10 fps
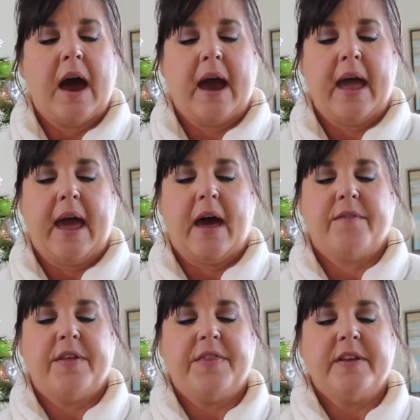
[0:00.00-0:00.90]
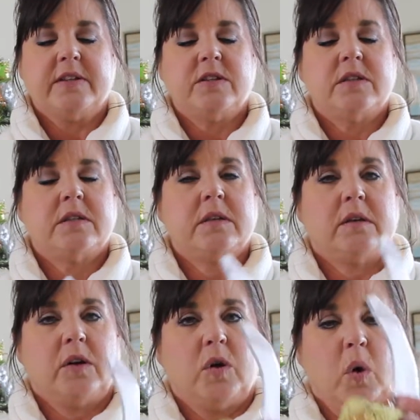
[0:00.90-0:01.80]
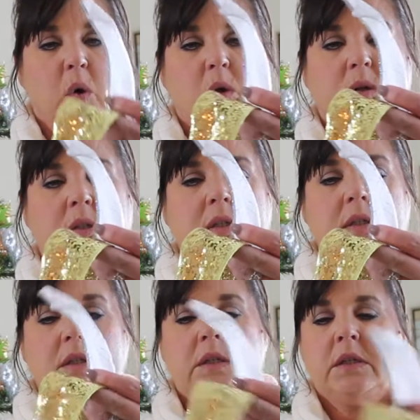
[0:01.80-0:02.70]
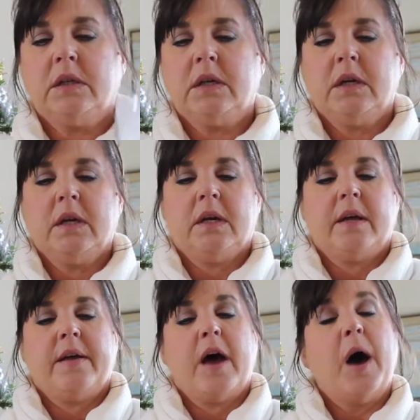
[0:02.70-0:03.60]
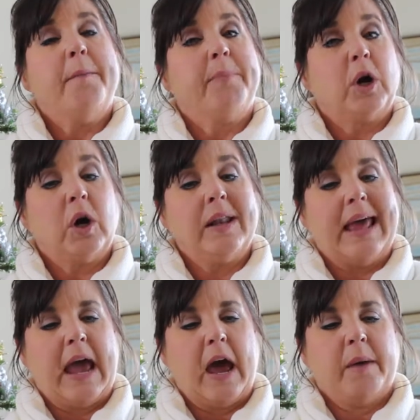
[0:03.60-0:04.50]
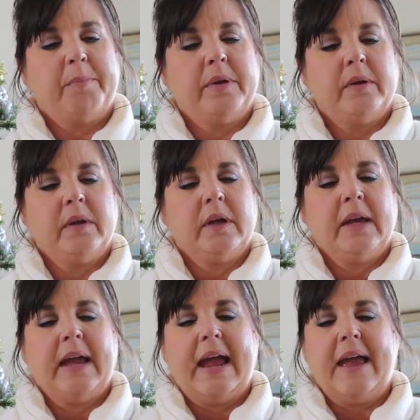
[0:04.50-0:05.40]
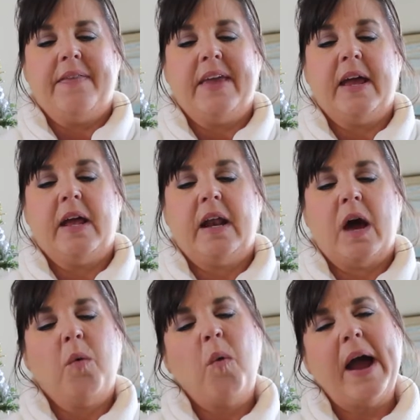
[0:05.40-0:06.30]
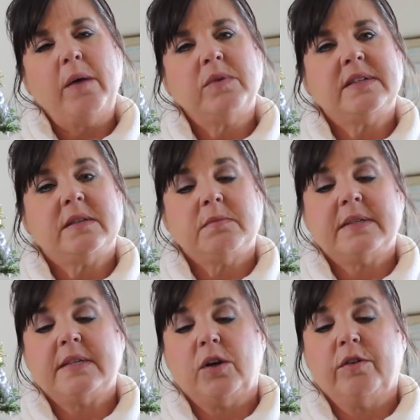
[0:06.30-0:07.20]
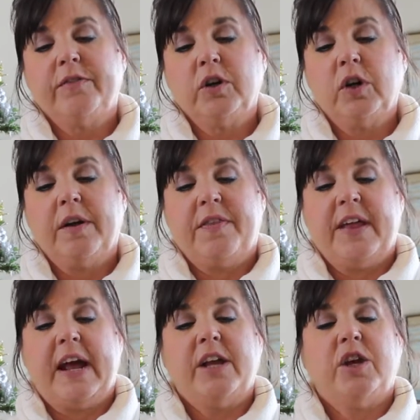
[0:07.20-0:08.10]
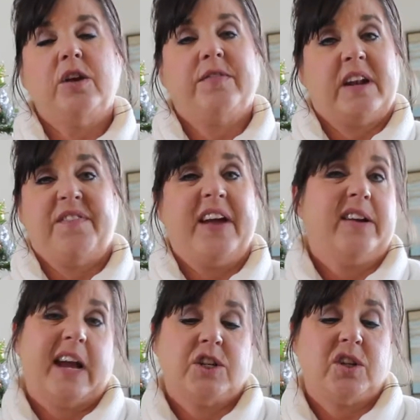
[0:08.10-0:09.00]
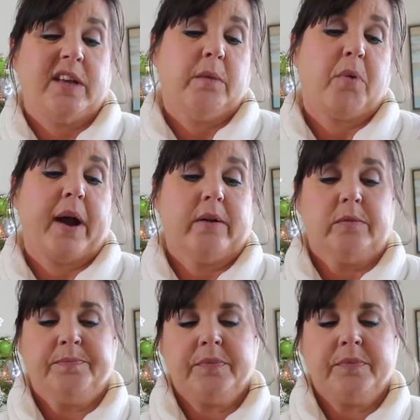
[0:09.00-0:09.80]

I have this gold, a burlap, and then a white with some silver that I found actually in the bridle.